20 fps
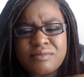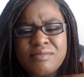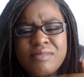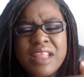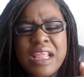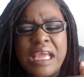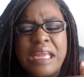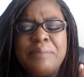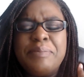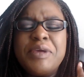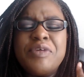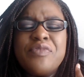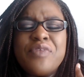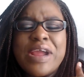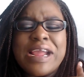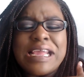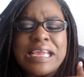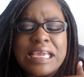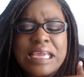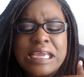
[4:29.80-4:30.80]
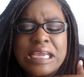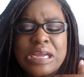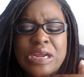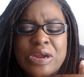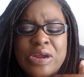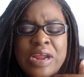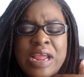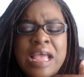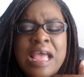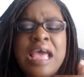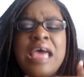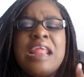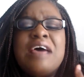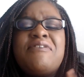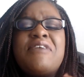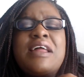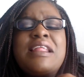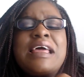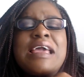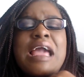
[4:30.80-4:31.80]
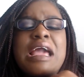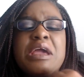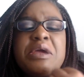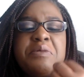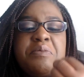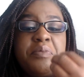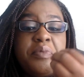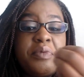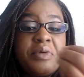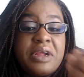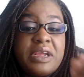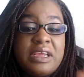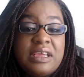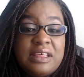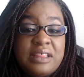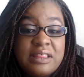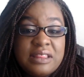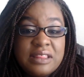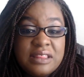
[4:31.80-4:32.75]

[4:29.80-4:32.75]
I'd be right here. I felt like I could breathe